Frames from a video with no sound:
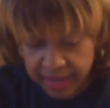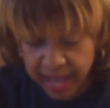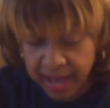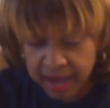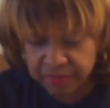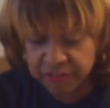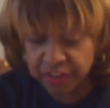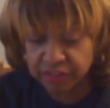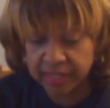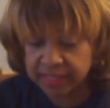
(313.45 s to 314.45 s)

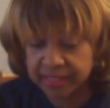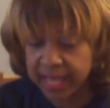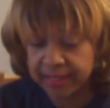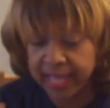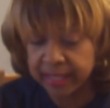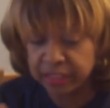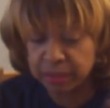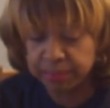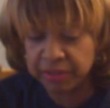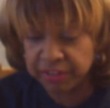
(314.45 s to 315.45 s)
it's not likely
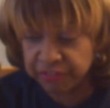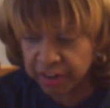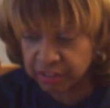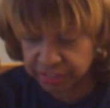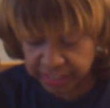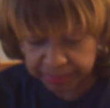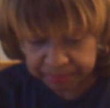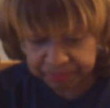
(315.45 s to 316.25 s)
to be reversed.